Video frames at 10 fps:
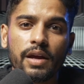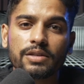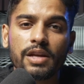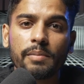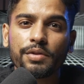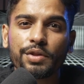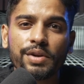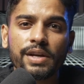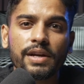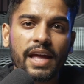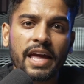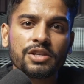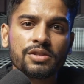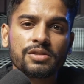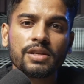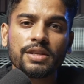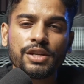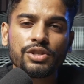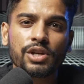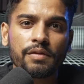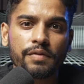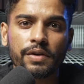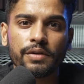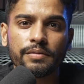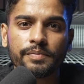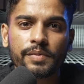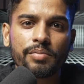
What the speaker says: Example 3, a agency lead gen funnel.